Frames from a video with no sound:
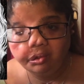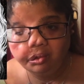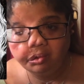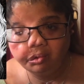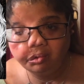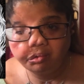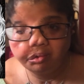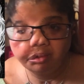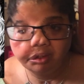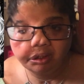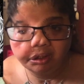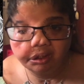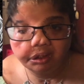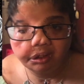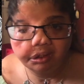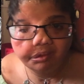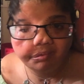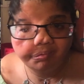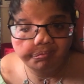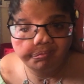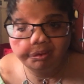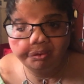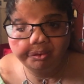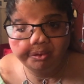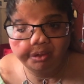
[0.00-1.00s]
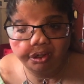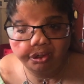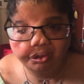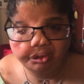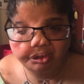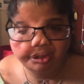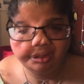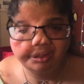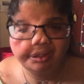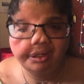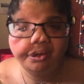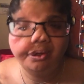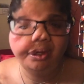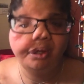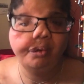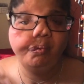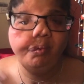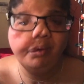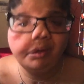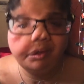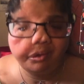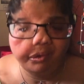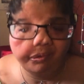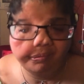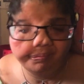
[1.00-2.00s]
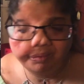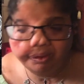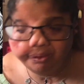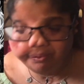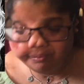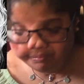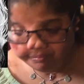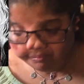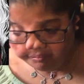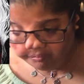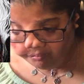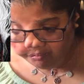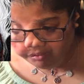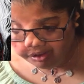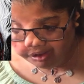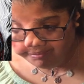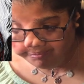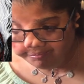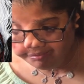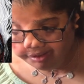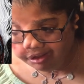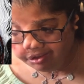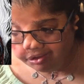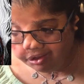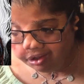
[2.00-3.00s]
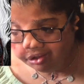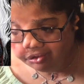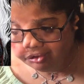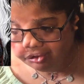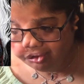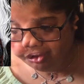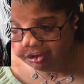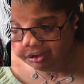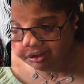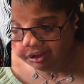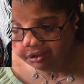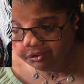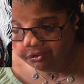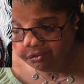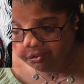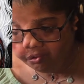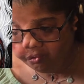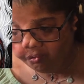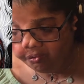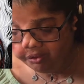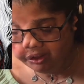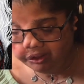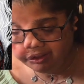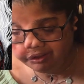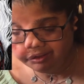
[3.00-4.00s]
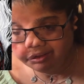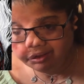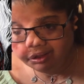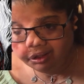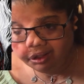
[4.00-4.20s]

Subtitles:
Greece mythology. You know what? With mythology, it's always